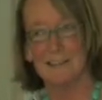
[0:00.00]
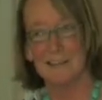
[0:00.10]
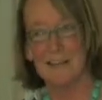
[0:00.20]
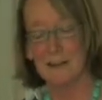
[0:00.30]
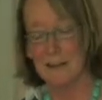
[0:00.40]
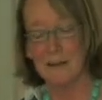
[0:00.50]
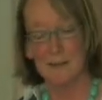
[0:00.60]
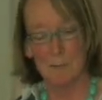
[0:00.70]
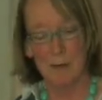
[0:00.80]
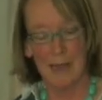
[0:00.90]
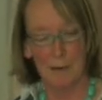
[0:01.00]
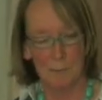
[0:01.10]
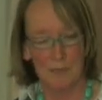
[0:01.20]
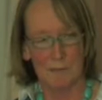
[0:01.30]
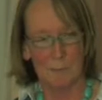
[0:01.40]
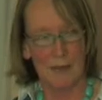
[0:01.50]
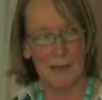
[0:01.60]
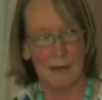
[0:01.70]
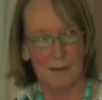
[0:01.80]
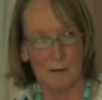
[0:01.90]
another black
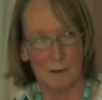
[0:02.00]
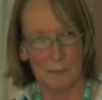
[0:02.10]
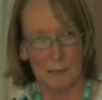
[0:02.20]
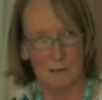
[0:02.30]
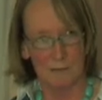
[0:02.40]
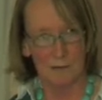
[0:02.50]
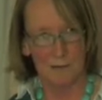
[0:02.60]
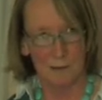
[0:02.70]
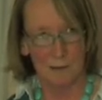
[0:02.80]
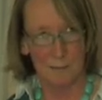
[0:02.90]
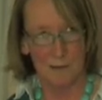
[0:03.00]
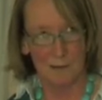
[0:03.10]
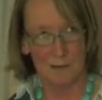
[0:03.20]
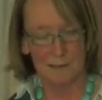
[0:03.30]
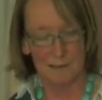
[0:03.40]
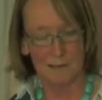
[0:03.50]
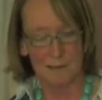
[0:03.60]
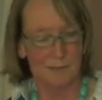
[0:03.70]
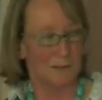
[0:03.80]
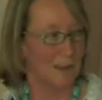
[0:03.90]
cocoa bean that the American seed
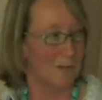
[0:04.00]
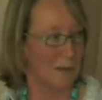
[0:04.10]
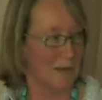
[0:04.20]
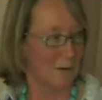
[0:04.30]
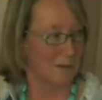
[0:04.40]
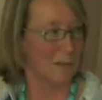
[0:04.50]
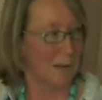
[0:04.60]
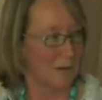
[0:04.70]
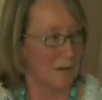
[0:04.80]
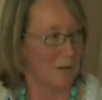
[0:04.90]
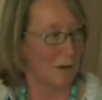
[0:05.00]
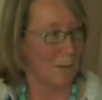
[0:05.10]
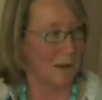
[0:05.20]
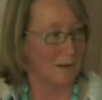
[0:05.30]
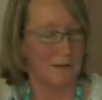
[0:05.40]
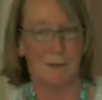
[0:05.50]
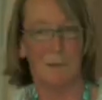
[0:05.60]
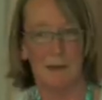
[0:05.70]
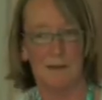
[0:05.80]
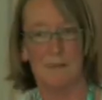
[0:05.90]
savers gave me, it also made a good crop outside,
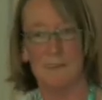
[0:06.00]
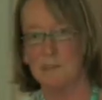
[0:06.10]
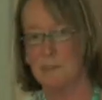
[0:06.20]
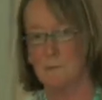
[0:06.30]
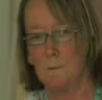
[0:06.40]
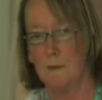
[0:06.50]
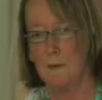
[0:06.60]
planted in June.